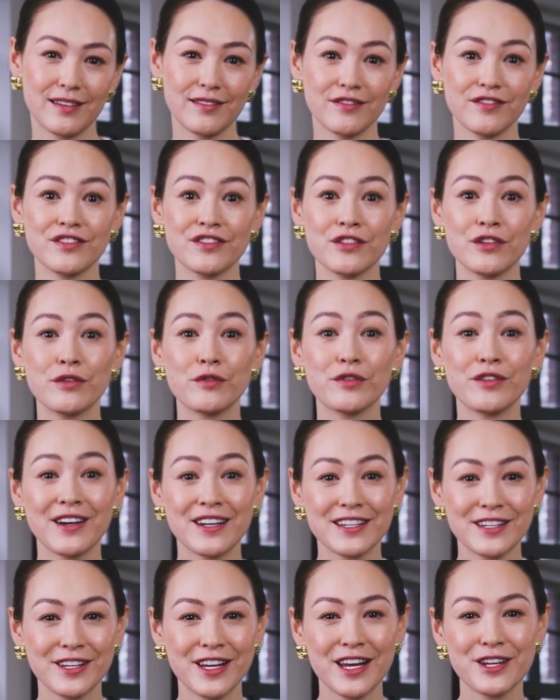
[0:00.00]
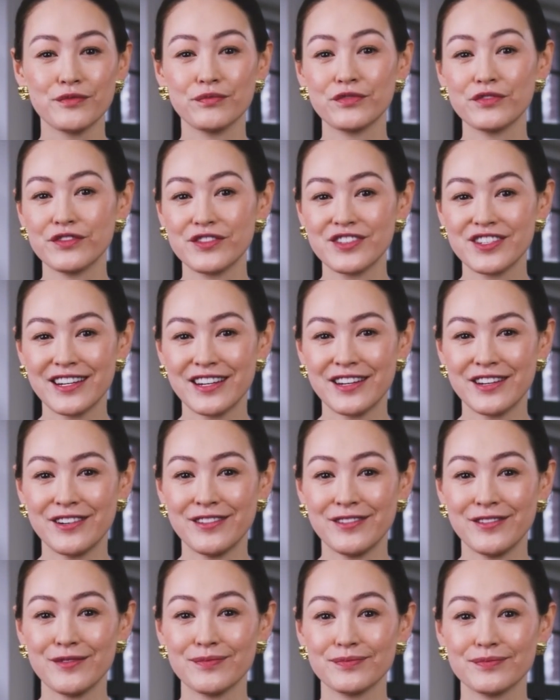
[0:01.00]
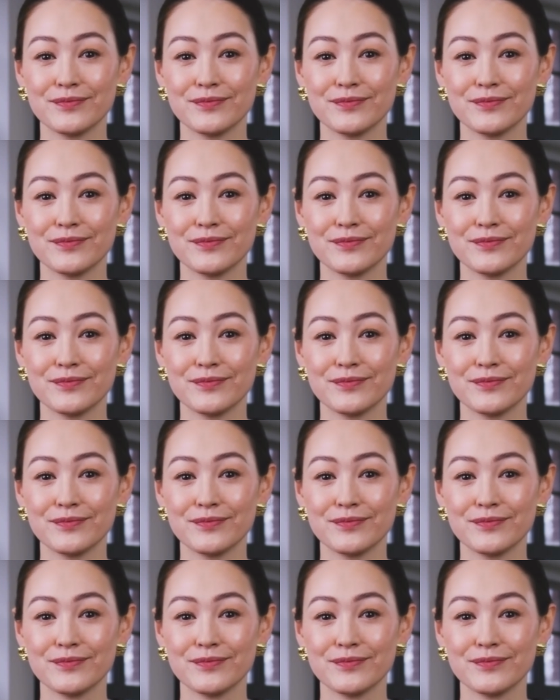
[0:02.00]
schooling, and routine.